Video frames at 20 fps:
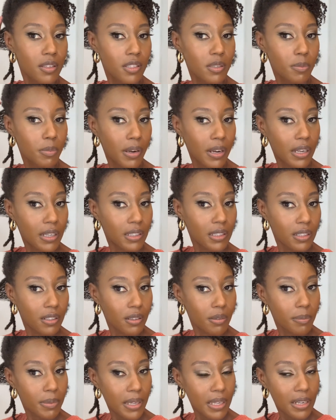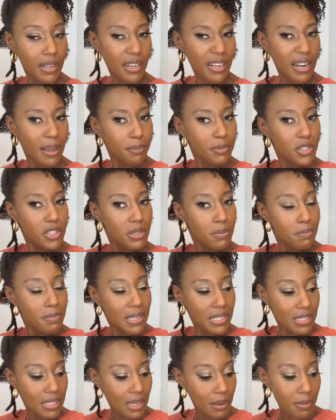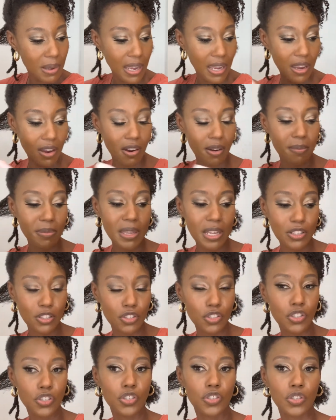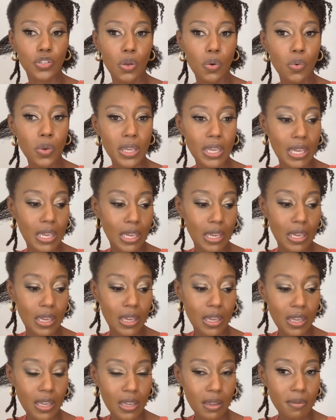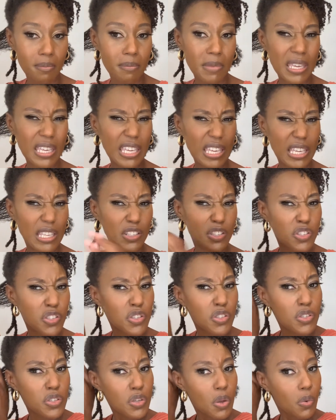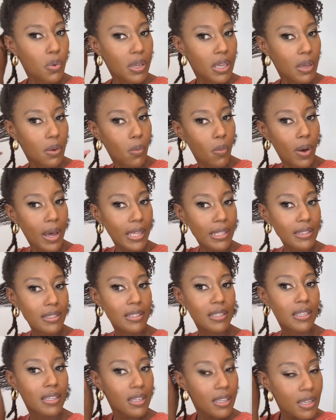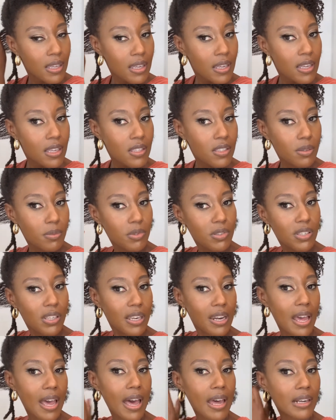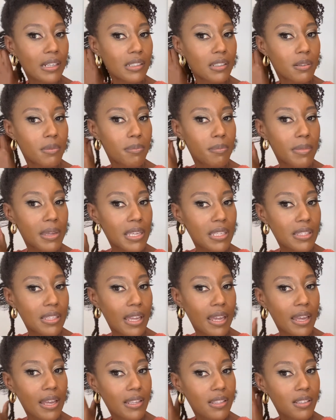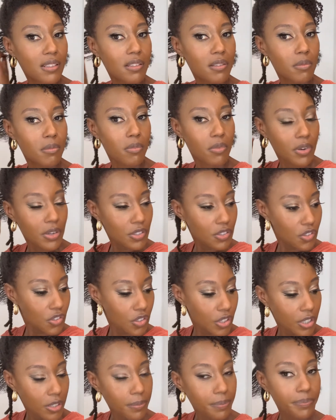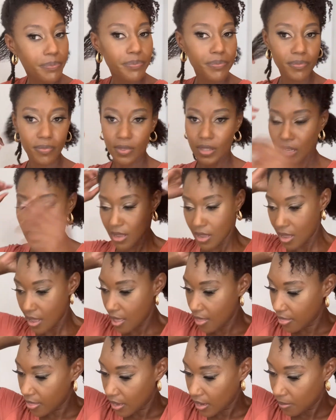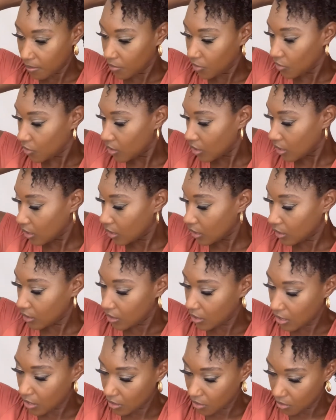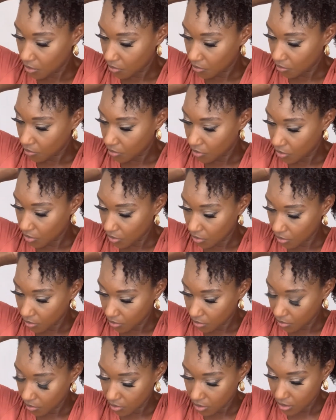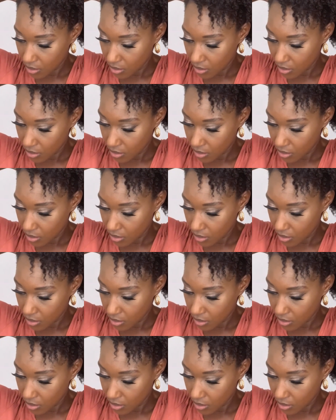a little bit, and I'm just misting my hair. I'm not soaking, making it soaking wet. So I'm just gonna add a little mist that adds a little moisture. And then I'm just gonna continue to